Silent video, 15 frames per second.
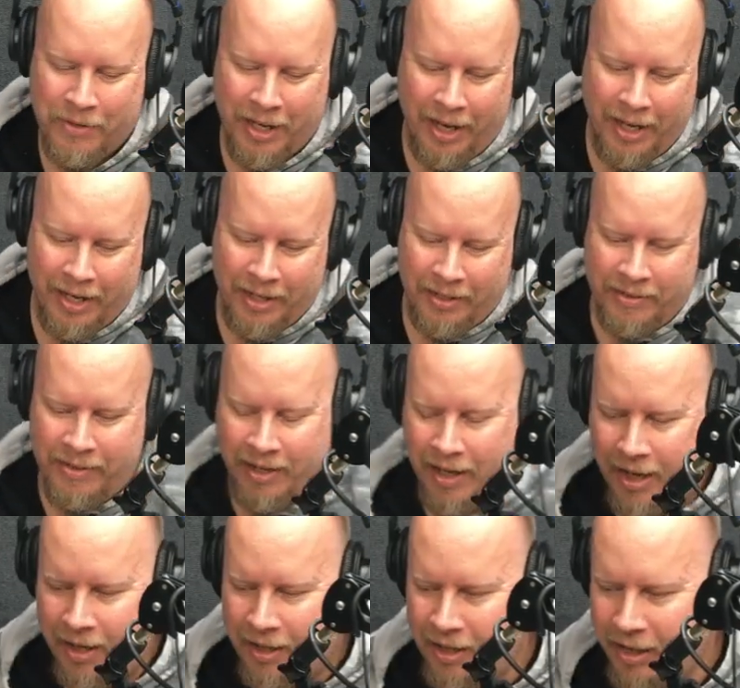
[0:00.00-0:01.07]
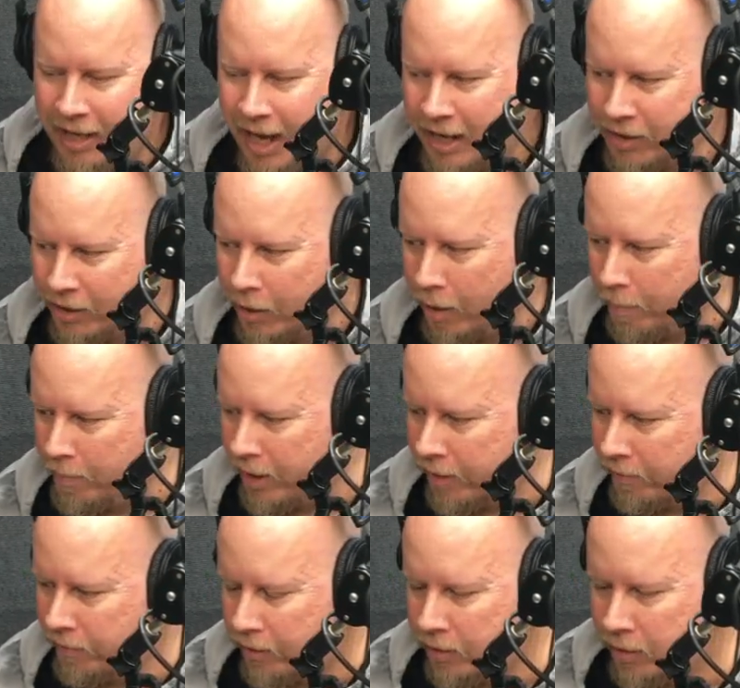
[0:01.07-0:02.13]
And he had to go up
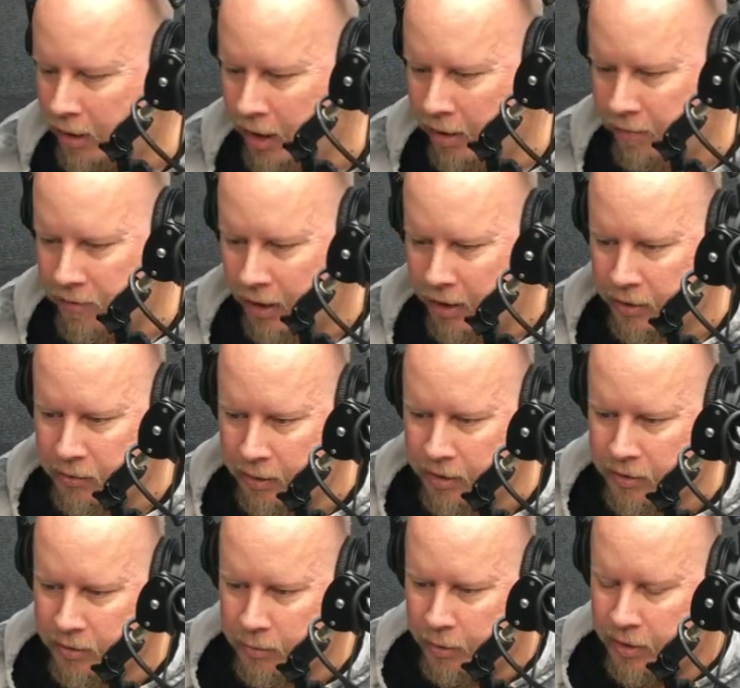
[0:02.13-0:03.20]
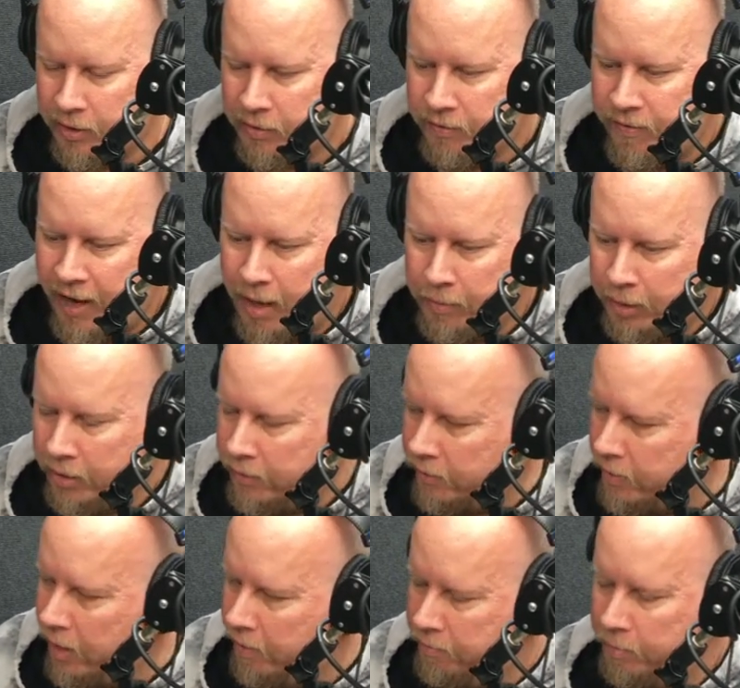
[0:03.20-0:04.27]
there for various reasons with his family and
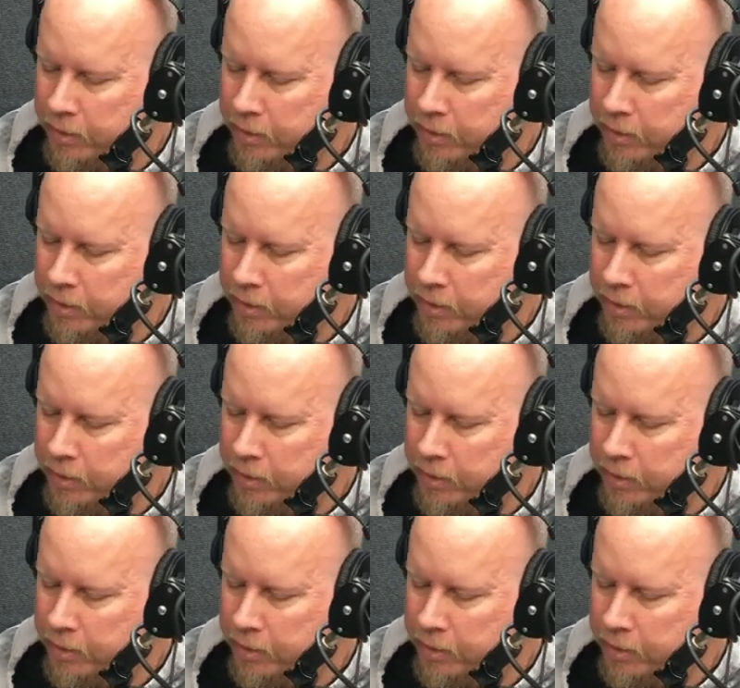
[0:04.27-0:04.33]
stuff.